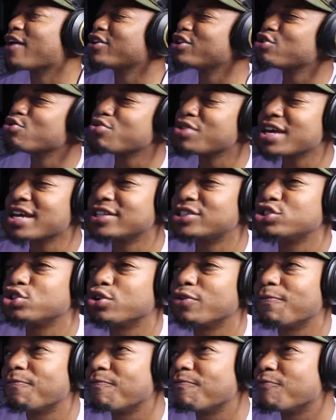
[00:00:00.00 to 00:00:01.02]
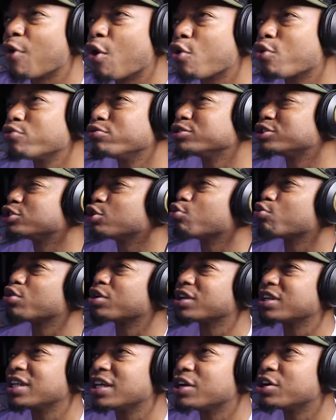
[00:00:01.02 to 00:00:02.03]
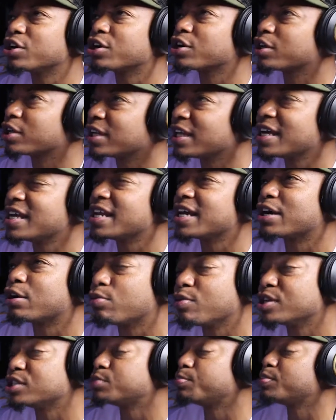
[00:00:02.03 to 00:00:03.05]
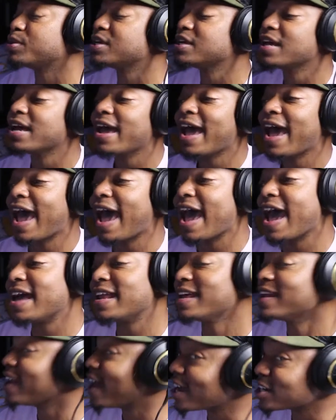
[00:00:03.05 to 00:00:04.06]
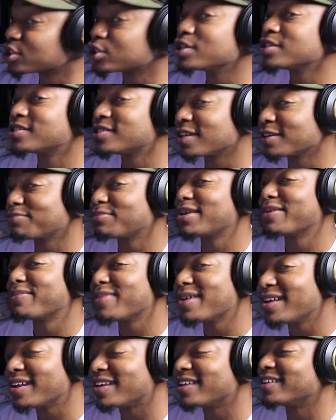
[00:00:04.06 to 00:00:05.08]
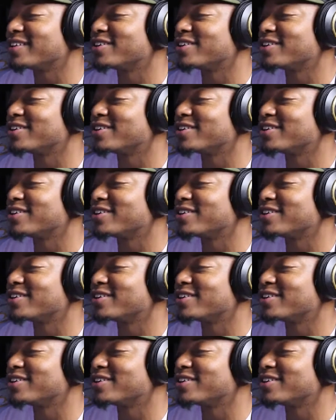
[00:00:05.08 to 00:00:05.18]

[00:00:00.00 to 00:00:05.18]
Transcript: do you get your vocals so clear, clean, and crispy? And it actually took me a minute,